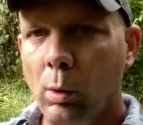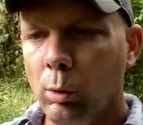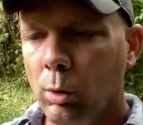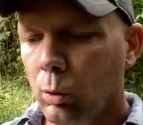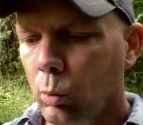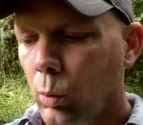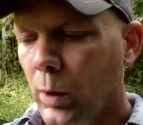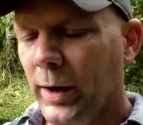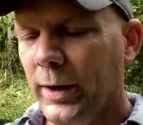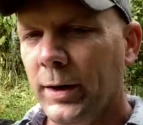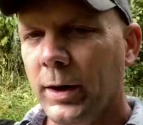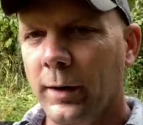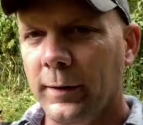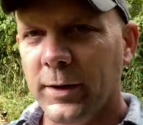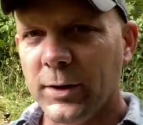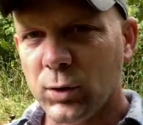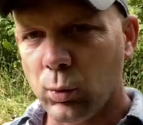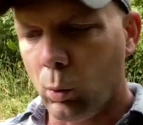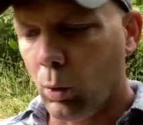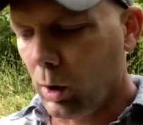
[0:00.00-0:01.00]
we're waiting on
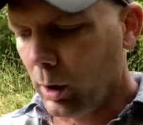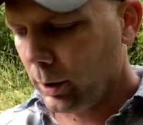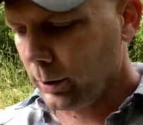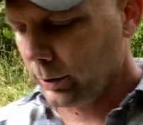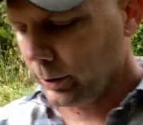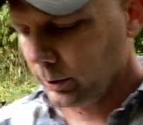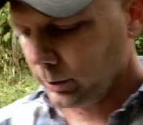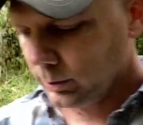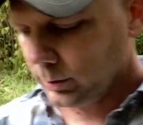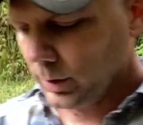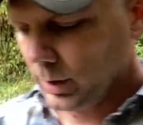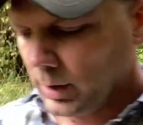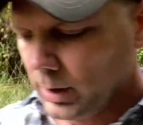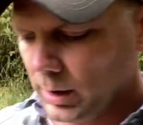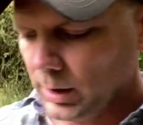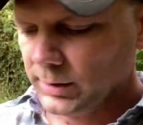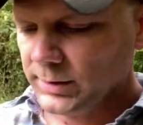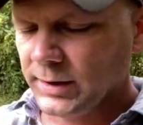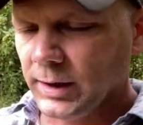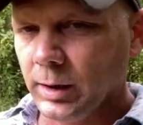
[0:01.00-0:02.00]
this water
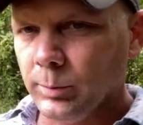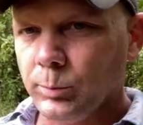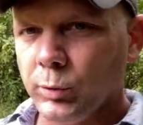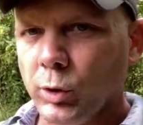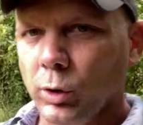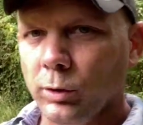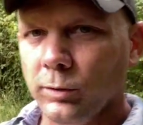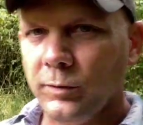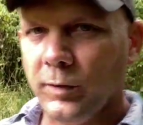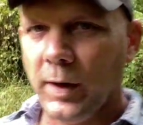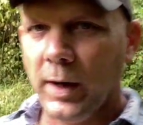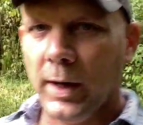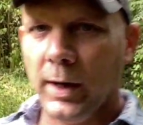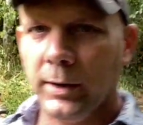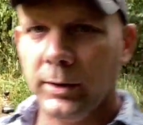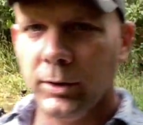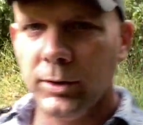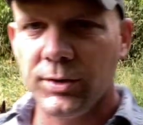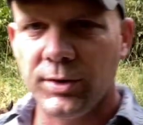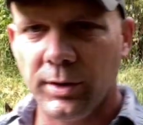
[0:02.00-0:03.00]
to get
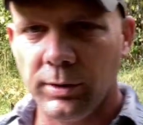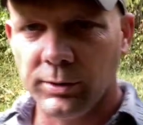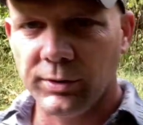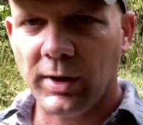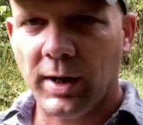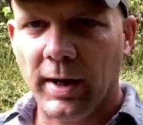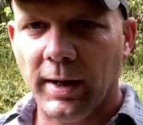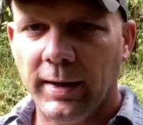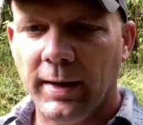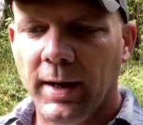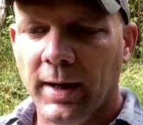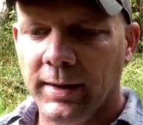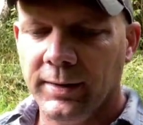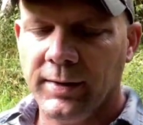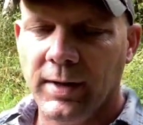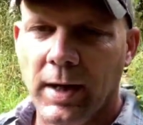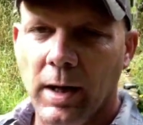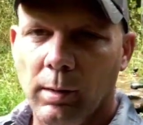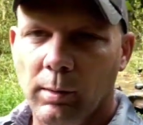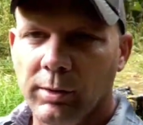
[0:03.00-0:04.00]
purified using those iodine
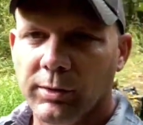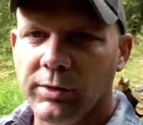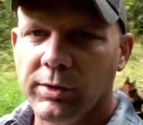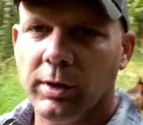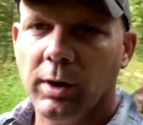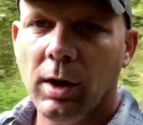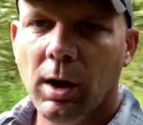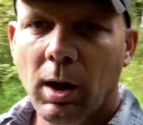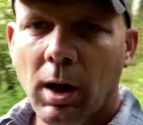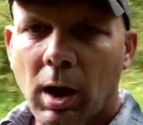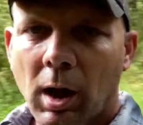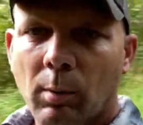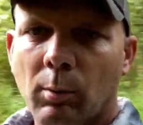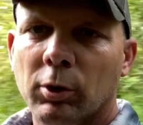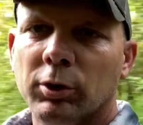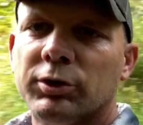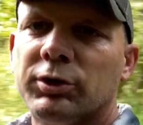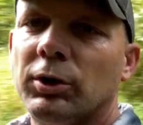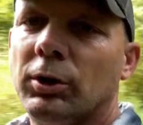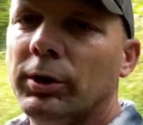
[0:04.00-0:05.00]
tablets, I'm
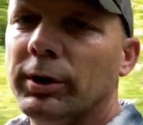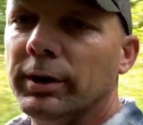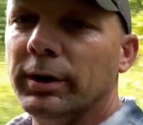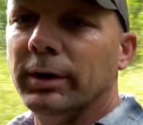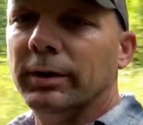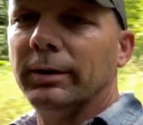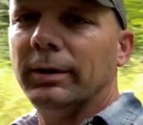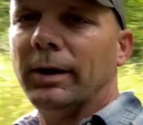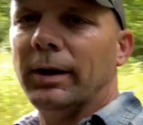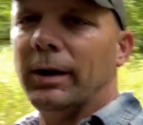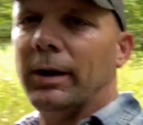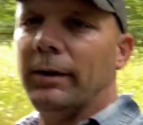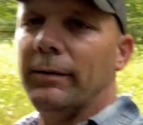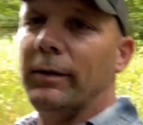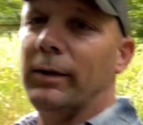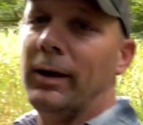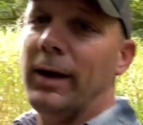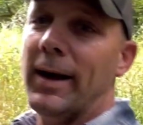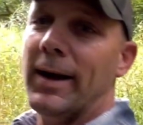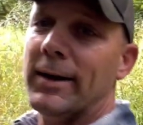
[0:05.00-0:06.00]
going to show you
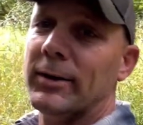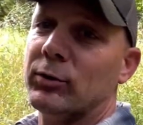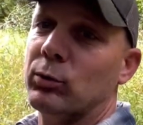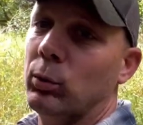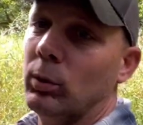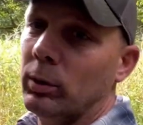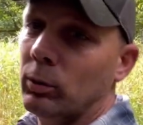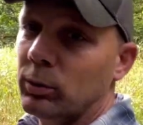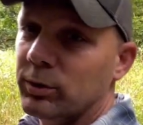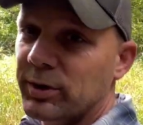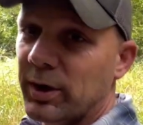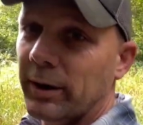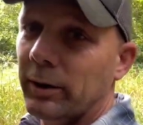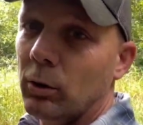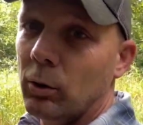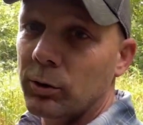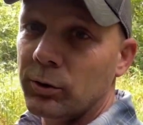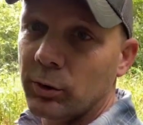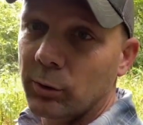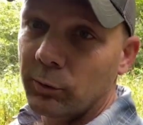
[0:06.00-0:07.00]
the last one, which I
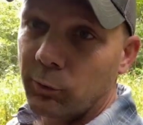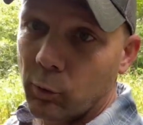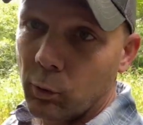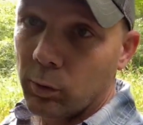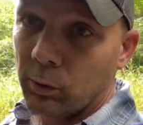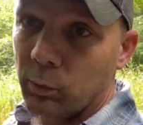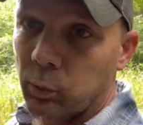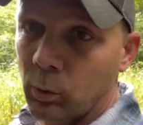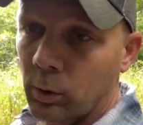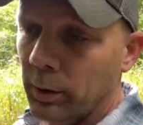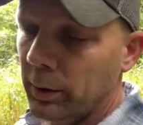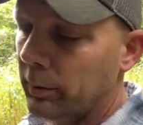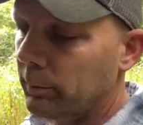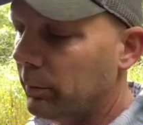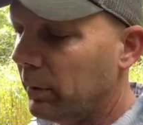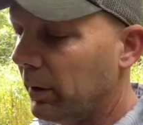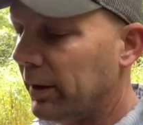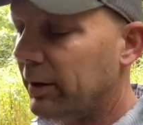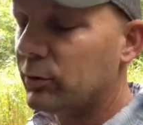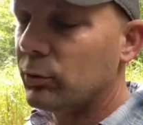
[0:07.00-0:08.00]
know it's a fourth one,
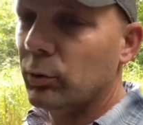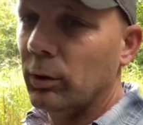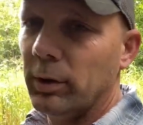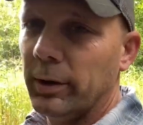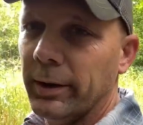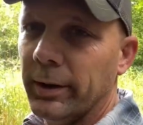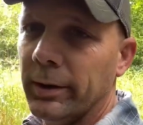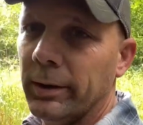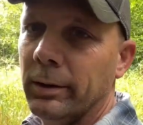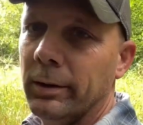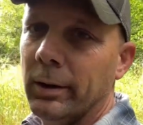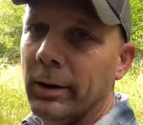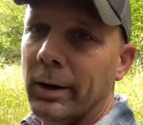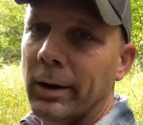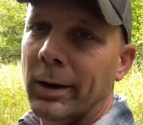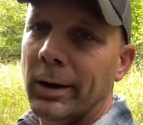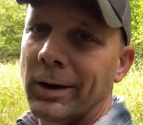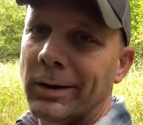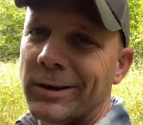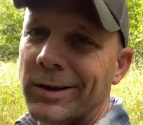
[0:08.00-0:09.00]
but it's really
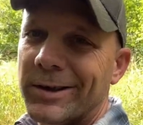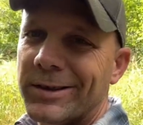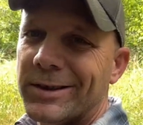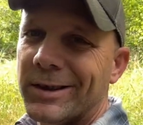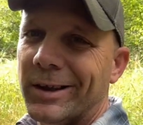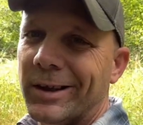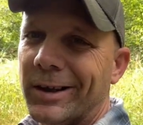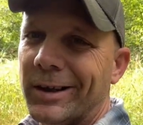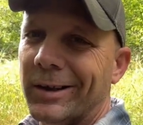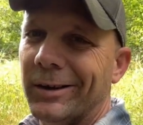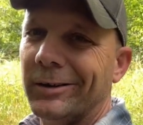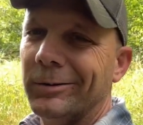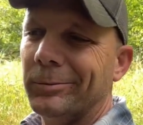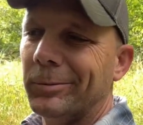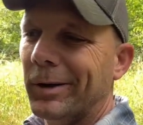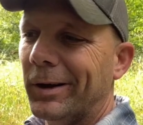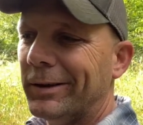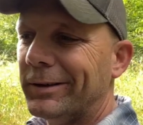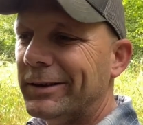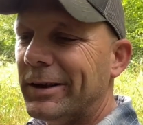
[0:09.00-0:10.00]
just
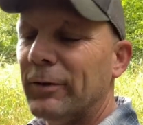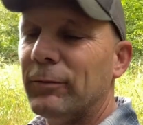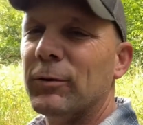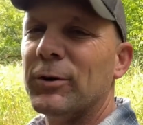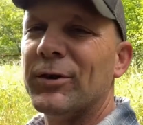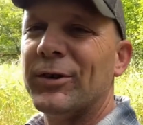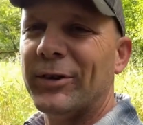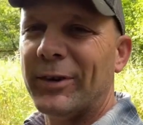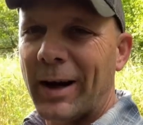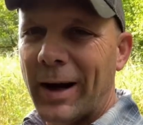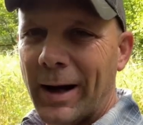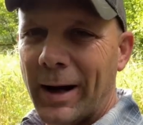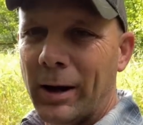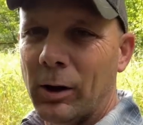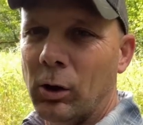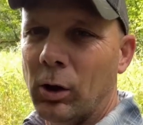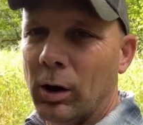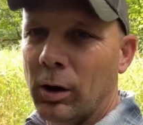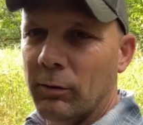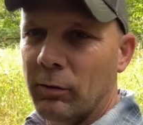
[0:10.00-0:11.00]
a different
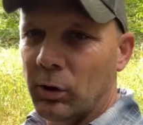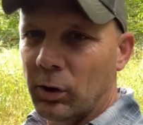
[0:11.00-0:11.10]
style of the